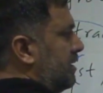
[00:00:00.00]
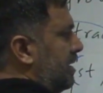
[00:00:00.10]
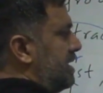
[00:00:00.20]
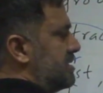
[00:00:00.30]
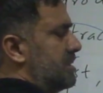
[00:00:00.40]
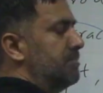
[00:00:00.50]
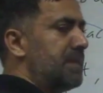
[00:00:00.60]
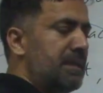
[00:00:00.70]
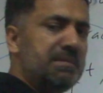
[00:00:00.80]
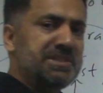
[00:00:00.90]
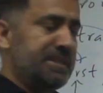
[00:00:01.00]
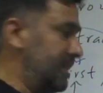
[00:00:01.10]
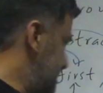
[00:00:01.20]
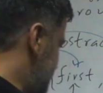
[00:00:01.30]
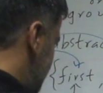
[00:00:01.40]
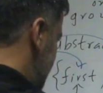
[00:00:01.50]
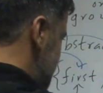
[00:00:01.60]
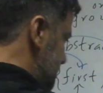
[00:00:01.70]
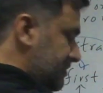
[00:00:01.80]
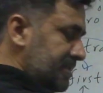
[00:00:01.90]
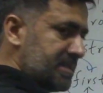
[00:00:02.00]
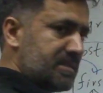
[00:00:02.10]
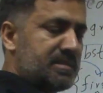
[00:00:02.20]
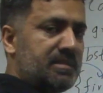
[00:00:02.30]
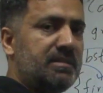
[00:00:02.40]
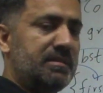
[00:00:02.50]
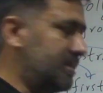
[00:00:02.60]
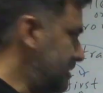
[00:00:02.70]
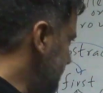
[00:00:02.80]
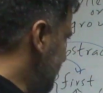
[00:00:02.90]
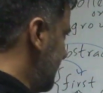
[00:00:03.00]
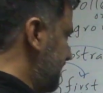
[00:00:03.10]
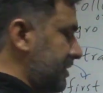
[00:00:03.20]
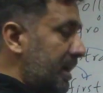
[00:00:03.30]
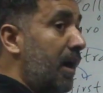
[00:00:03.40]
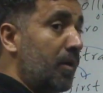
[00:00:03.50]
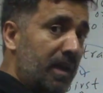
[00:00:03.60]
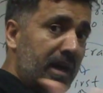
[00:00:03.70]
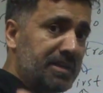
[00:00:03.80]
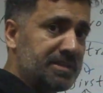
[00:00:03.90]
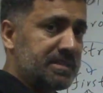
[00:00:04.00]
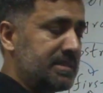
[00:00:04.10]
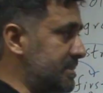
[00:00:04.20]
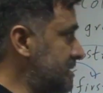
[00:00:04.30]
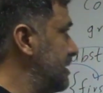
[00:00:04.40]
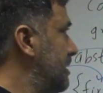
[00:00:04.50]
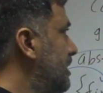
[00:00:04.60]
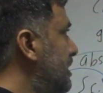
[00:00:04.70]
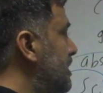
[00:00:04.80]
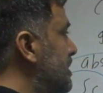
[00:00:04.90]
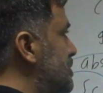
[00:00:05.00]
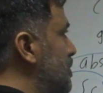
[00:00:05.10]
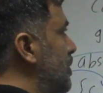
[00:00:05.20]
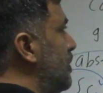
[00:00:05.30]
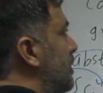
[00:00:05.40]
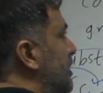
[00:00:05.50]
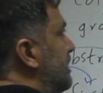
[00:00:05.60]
as something measuring the size of this collection. How large is this? So